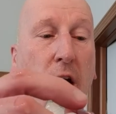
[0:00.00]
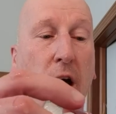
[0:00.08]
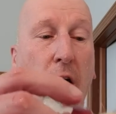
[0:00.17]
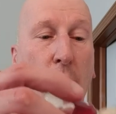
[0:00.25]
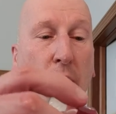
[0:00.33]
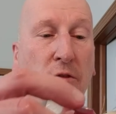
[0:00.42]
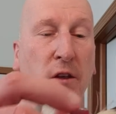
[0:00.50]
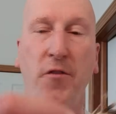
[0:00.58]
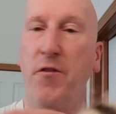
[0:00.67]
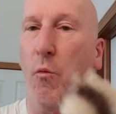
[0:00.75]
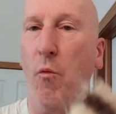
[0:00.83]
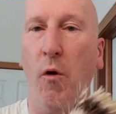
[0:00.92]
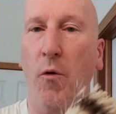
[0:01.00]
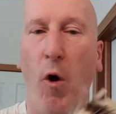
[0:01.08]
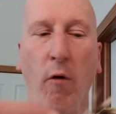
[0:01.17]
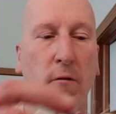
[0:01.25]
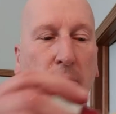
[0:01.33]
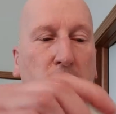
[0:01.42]
uh, with this that won't
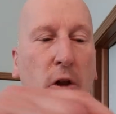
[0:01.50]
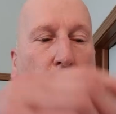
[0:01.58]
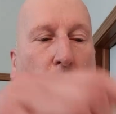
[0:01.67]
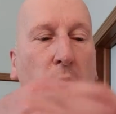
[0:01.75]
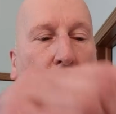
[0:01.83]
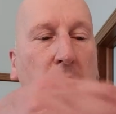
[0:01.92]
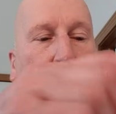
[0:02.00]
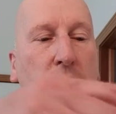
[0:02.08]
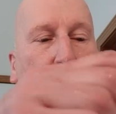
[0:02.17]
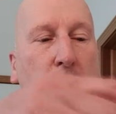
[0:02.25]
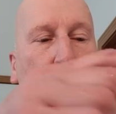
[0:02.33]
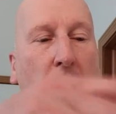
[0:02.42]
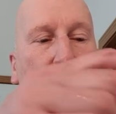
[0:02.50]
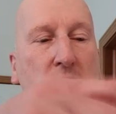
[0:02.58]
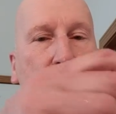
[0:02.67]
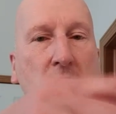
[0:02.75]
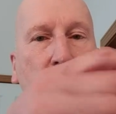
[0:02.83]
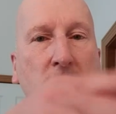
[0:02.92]
overflow too much.
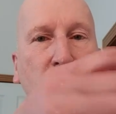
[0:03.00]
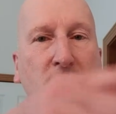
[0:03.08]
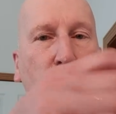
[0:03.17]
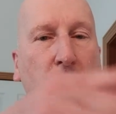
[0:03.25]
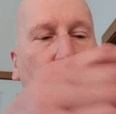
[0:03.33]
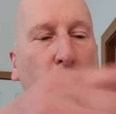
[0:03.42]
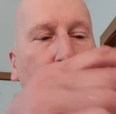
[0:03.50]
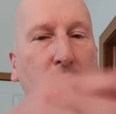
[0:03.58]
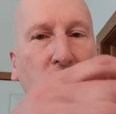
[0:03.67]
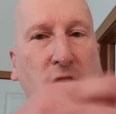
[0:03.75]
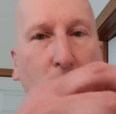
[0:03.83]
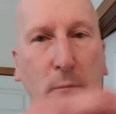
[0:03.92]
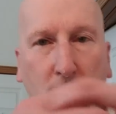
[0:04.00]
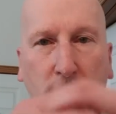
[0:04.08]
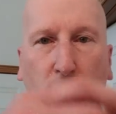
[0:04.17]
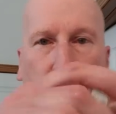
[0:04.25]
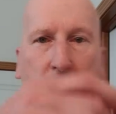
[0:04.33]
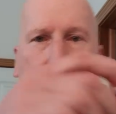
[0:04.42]
I'm gonna whip this up here
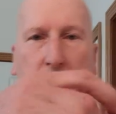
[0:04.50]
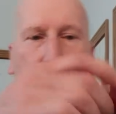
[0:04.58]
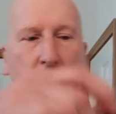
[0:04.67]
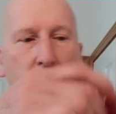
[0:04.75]
for you.